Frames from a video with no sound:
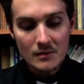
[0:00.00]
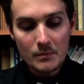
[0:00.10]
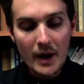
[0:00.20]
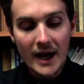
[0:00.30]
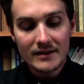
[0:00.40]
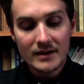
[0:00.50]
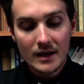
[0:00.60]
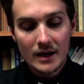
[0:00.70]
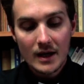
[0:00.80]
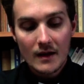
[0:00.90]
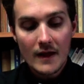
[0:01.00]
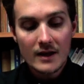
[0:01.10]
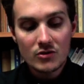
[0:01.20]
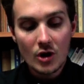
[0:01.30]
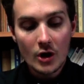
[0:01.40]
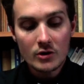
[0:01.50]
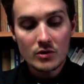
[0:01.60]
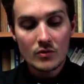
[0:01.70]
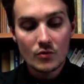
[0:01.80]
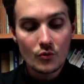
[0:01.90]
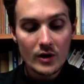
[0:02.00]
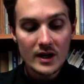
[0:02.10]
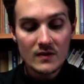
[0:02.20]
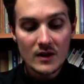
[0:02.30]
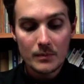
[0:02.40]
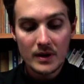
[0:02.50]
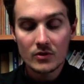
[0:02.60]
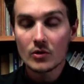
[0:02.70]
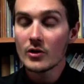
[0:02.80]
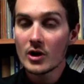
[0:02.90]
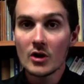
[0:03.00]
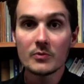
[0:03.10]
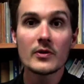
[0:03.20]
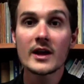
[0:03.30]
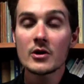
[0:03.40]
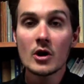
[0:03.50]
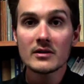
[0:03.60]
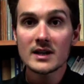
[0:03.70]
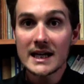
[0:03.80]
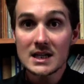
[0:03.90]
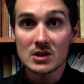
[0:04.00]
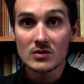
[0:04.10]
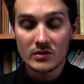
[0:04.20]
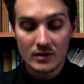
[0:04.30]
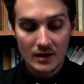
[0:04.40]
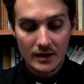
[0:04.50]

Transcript: but they don't read the epistle or the gospel. They're not teachers.